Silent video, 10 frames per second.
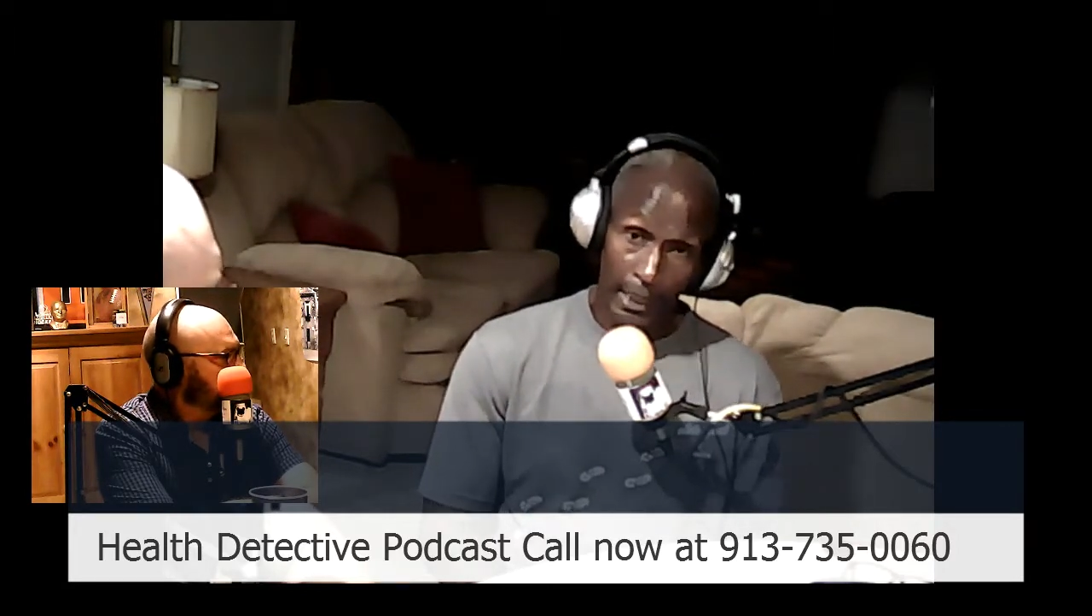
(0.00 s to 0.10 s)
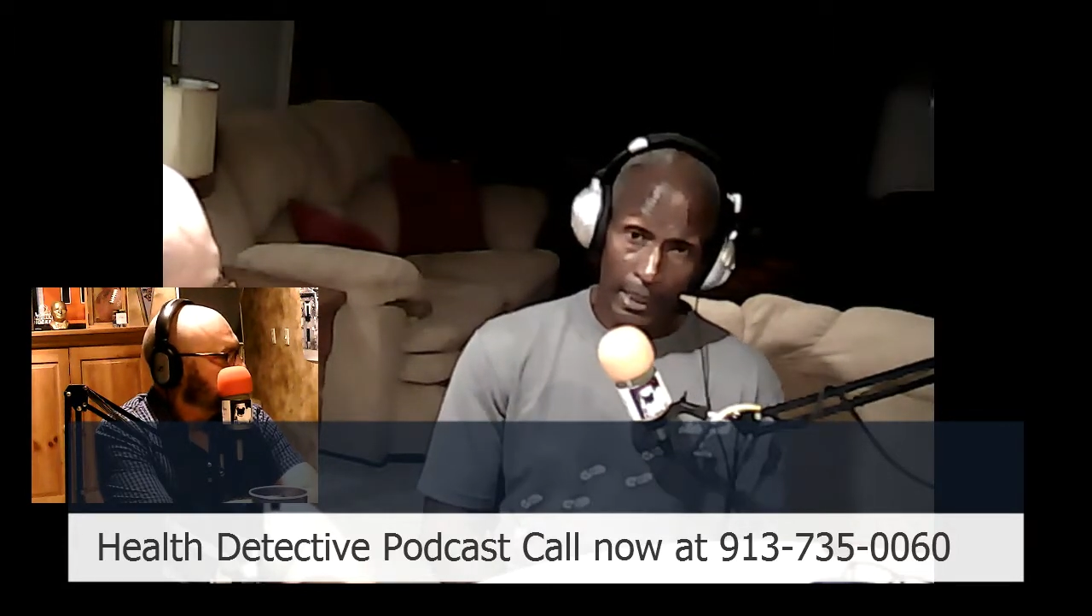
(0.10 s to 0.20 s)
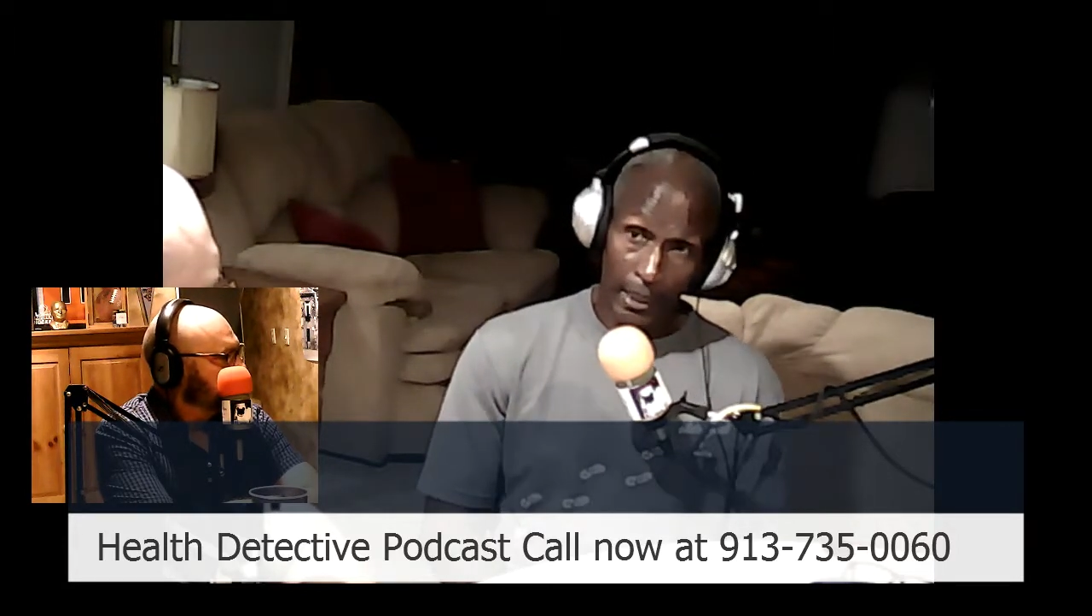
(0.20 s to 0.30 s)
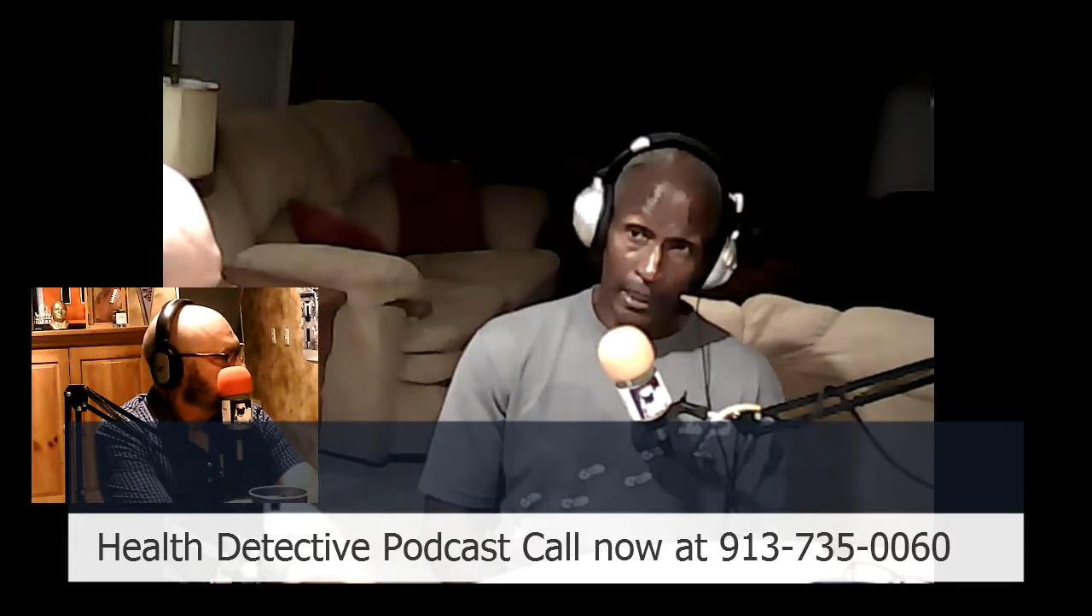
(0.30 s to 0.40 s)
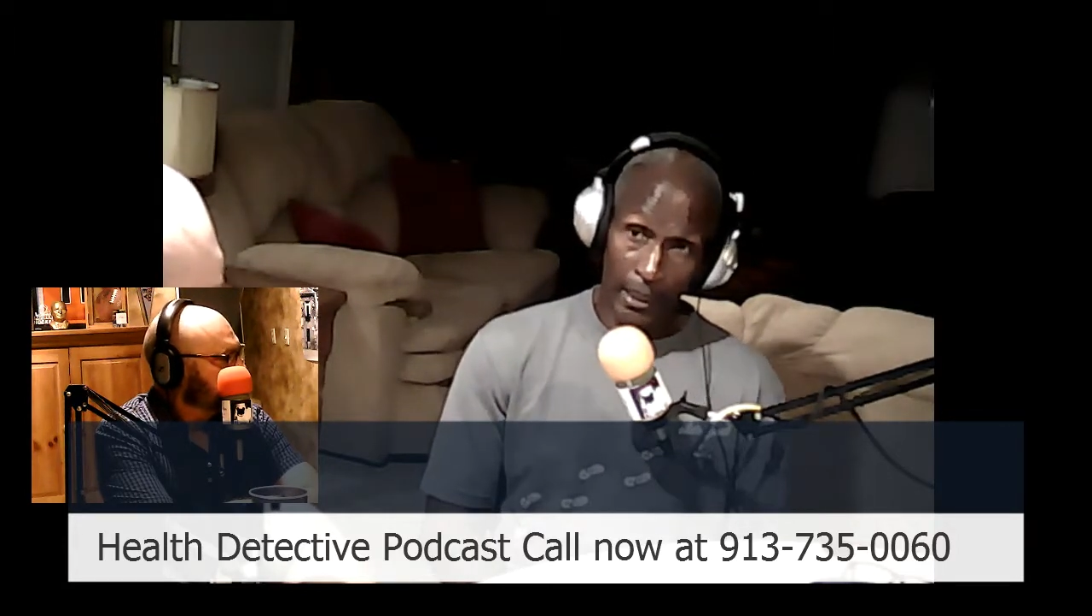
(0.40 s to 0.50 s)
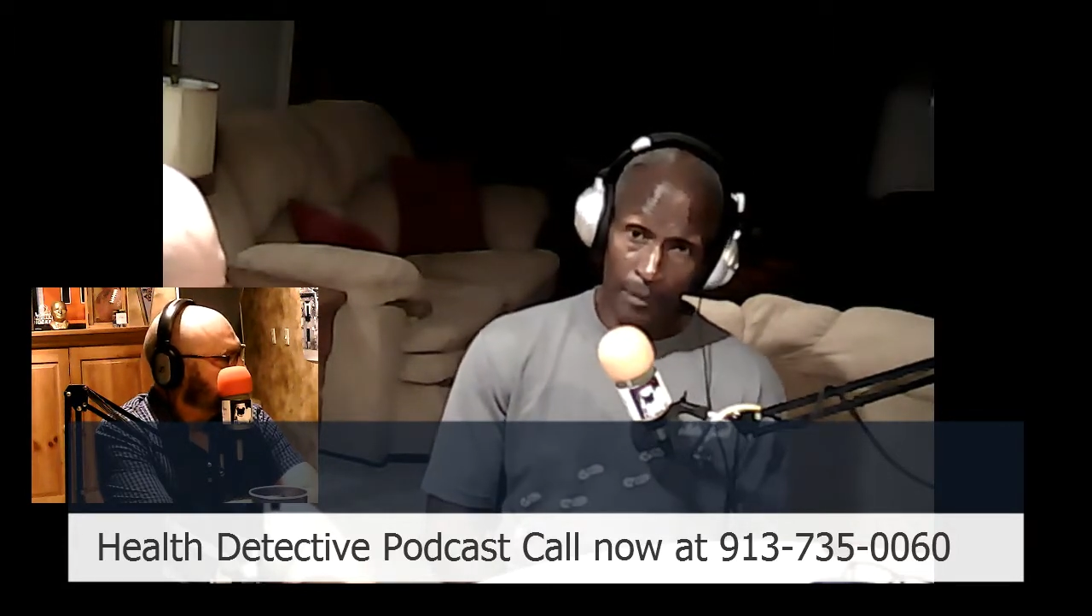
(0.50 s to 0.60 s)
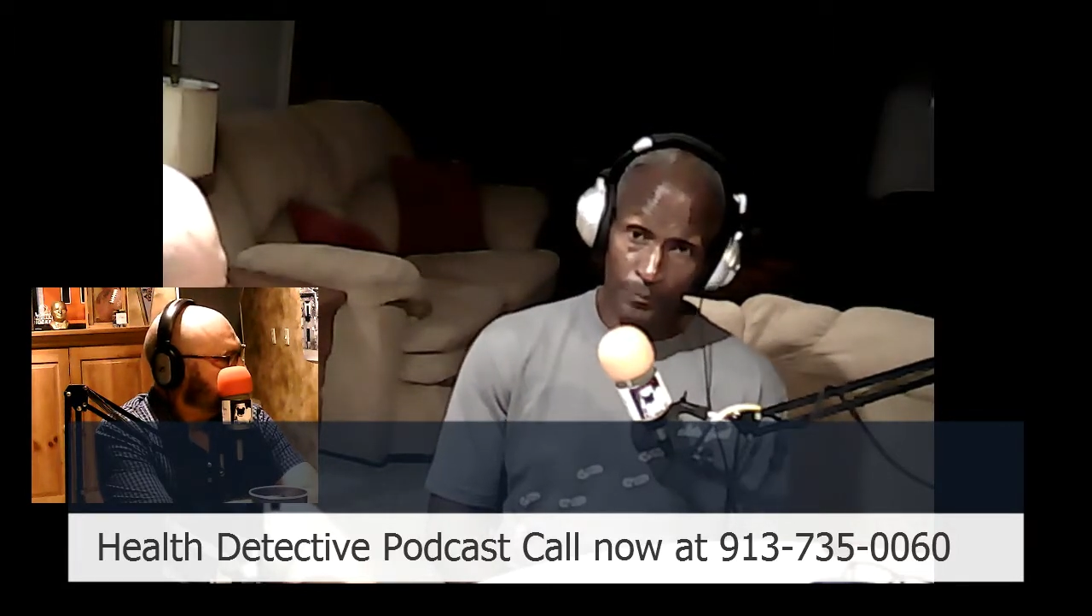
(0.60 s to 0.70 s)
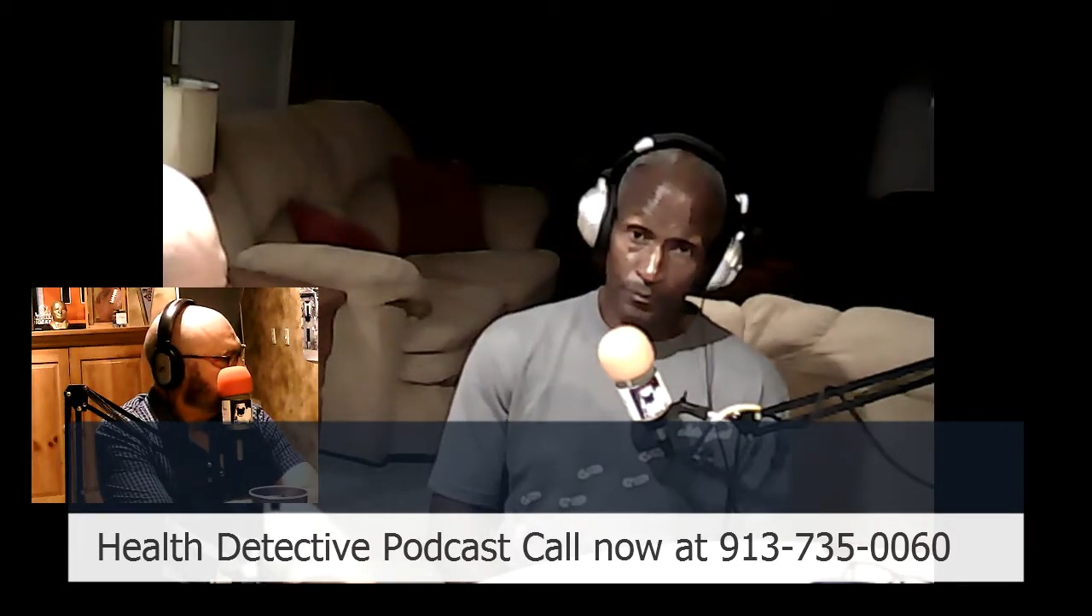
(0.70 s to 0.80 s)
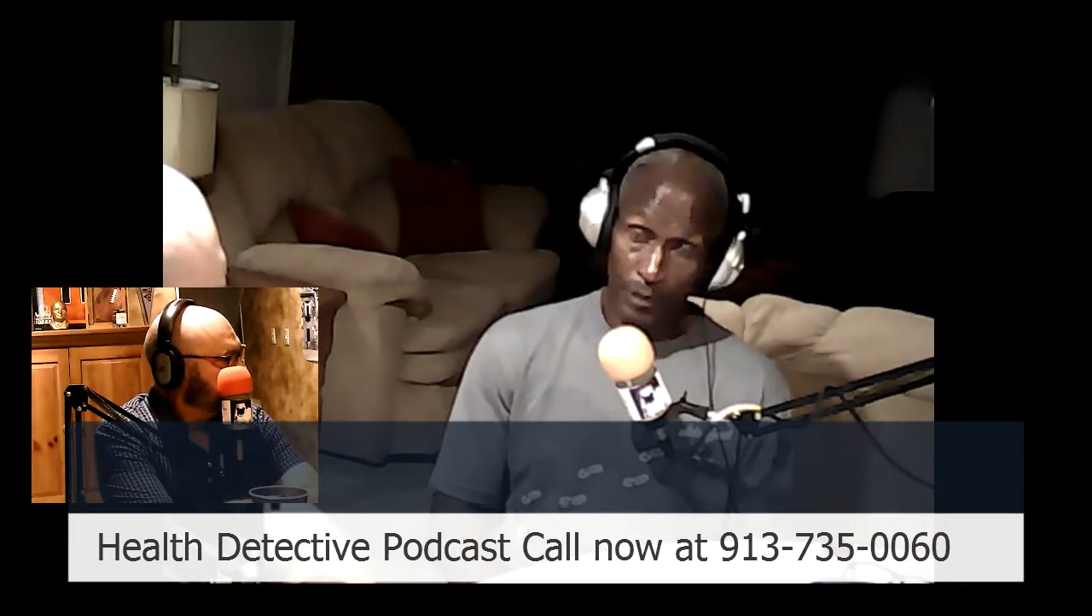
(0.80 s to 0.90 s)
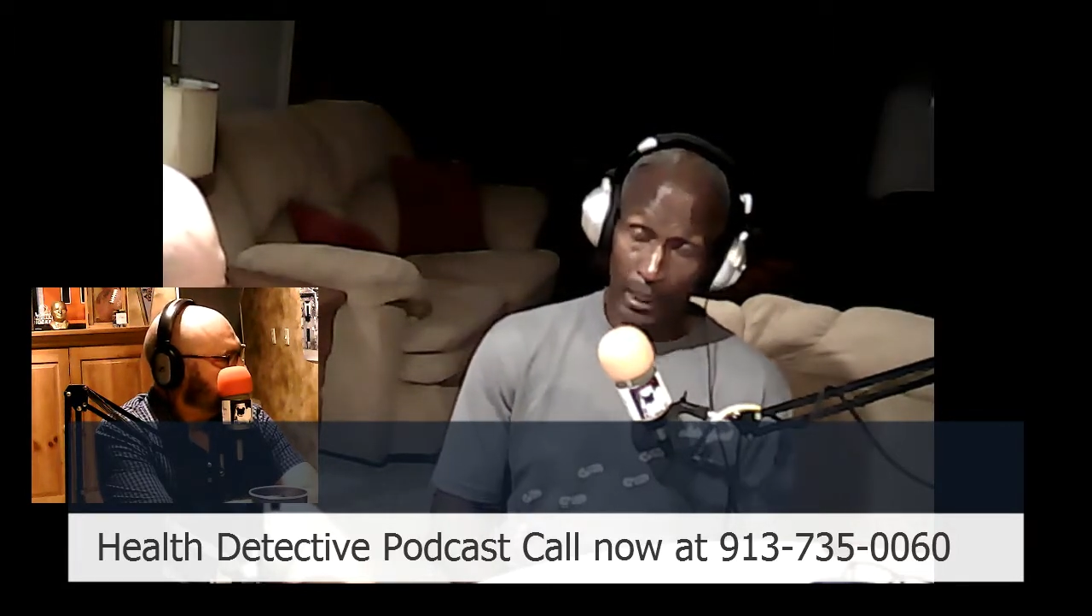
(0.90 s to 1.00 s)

But